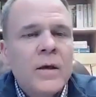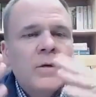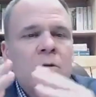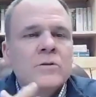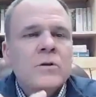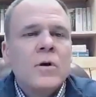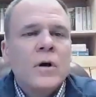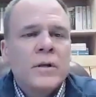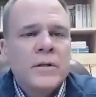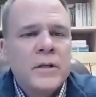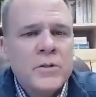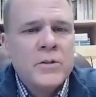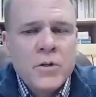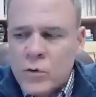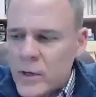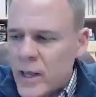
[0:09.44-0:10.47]
So a
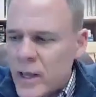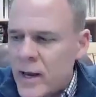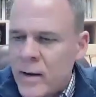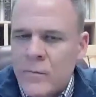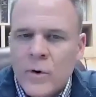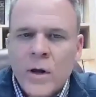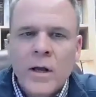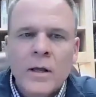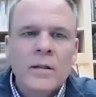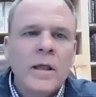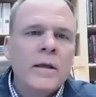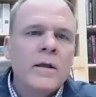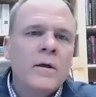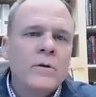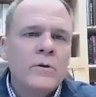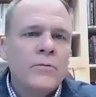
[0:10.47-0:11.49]
digital camera,
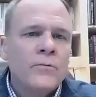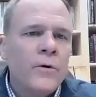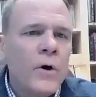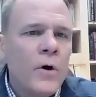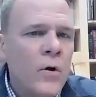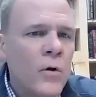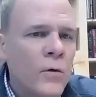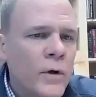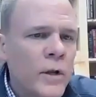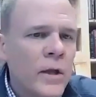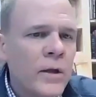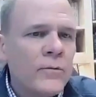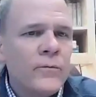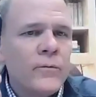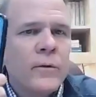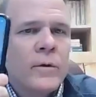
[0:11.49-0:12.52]
like on your phone,
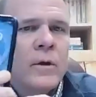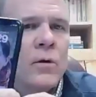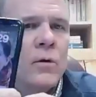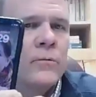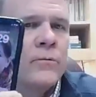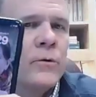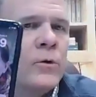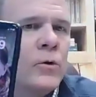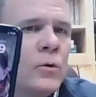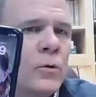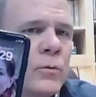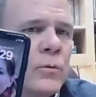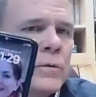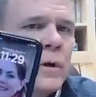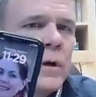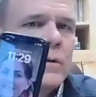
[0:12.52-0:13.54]
if
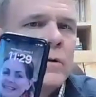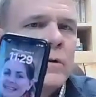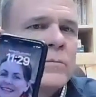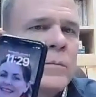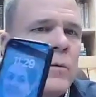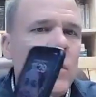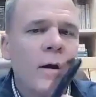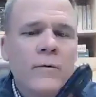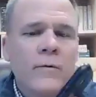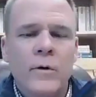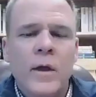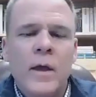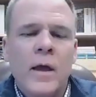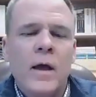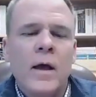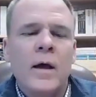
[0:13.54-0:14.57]
you, there's my wife,
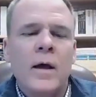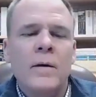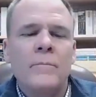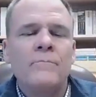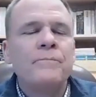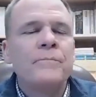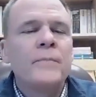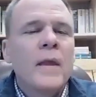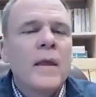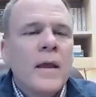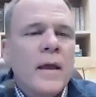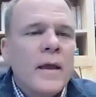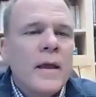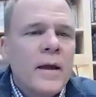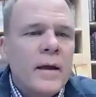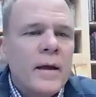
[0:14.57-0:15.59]

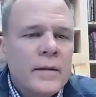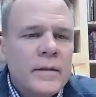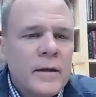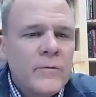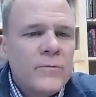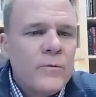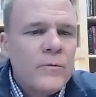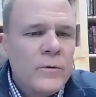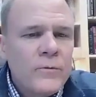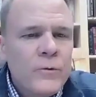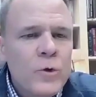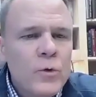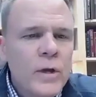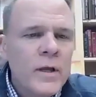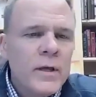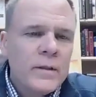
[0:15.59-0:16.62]
that if
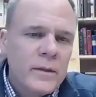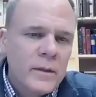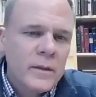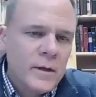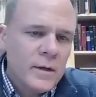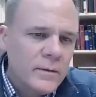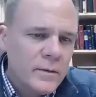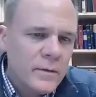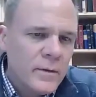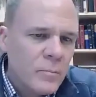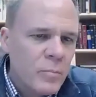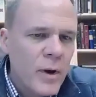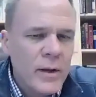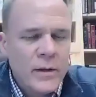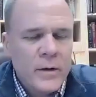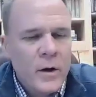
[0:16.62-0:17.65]
you hit the
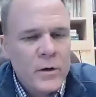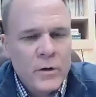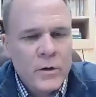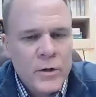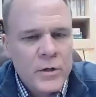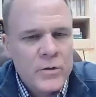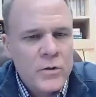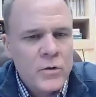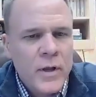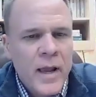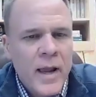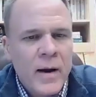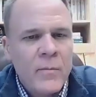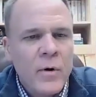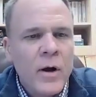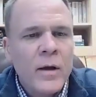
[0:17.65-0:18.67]
button on your digital
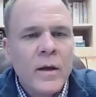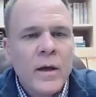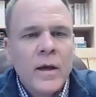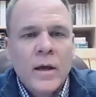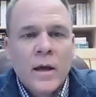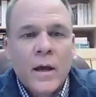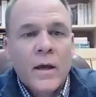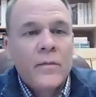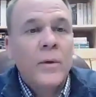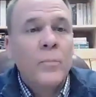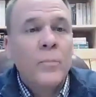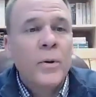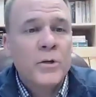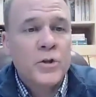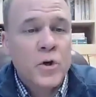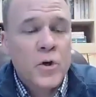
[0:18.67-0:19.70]
camera, the
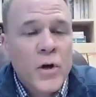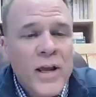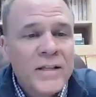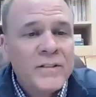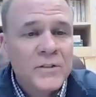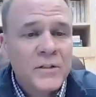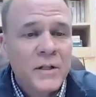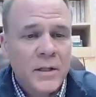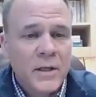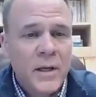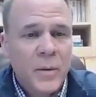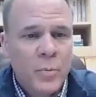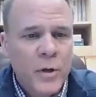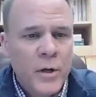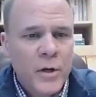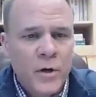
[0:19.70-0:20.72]
picture instantly
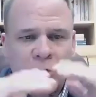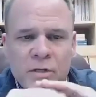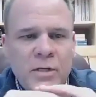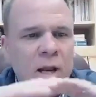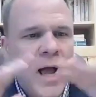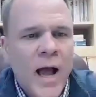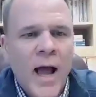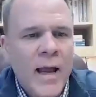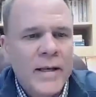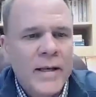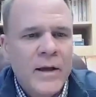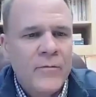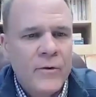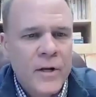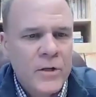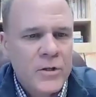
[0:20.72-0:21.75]
appears in high
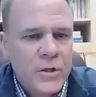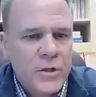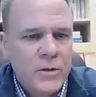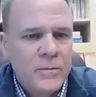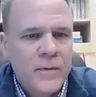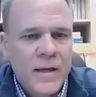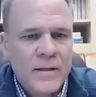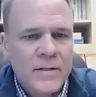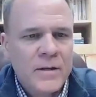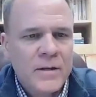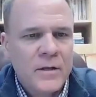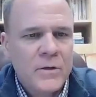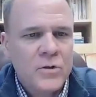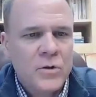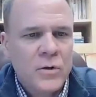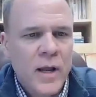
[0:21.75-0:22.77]
definition. That's how
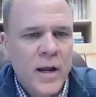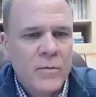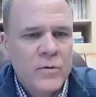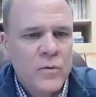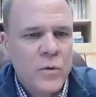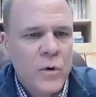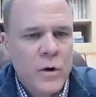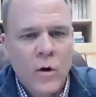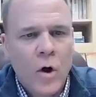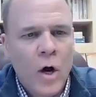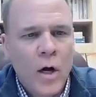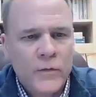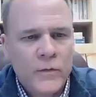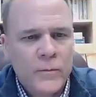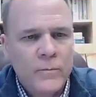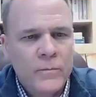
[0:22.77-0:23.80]
digital cameras work.
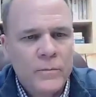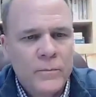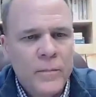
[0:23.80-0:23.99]
Awesome.